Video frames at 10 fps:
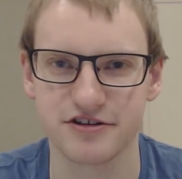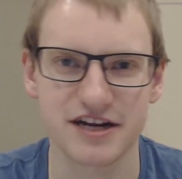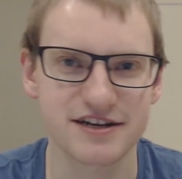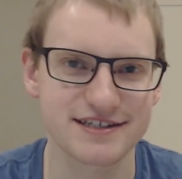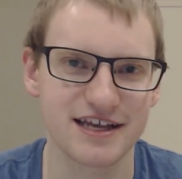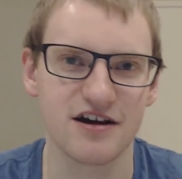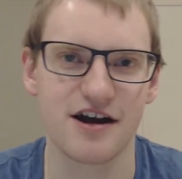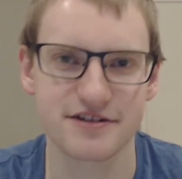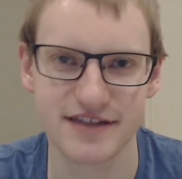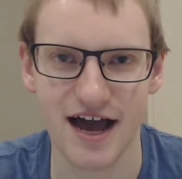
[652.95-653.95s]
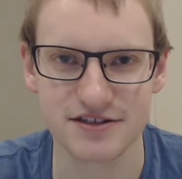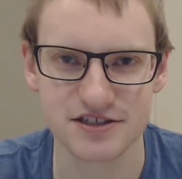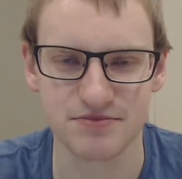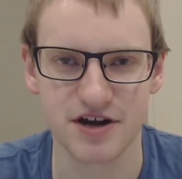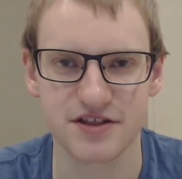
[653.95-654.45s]
They're not going to sell
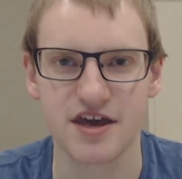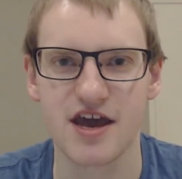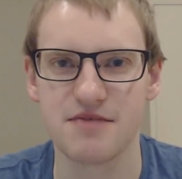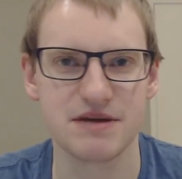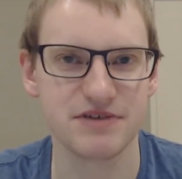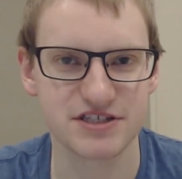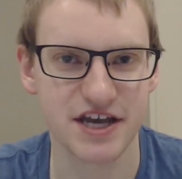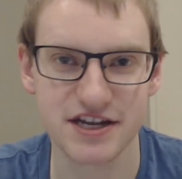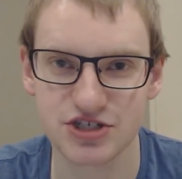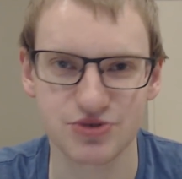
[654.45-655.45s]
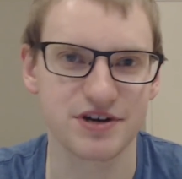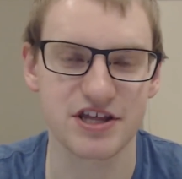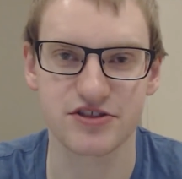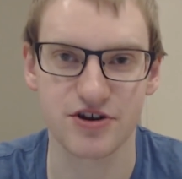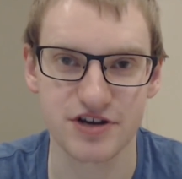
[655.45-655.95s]
$100,000 a month, maybe 10,
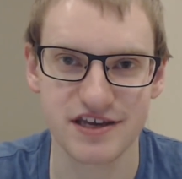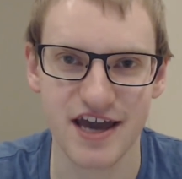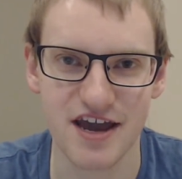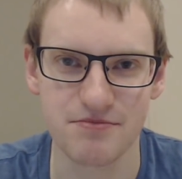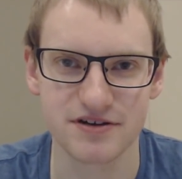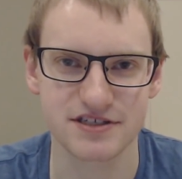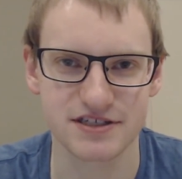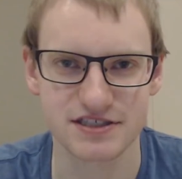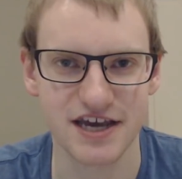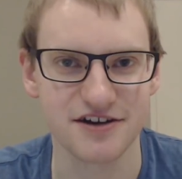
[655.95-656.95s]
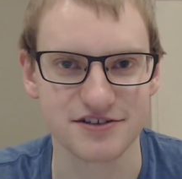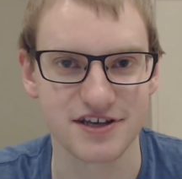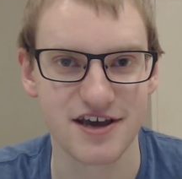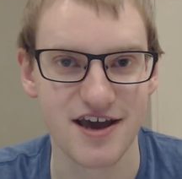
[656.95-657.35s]
20, 30K a month in sales.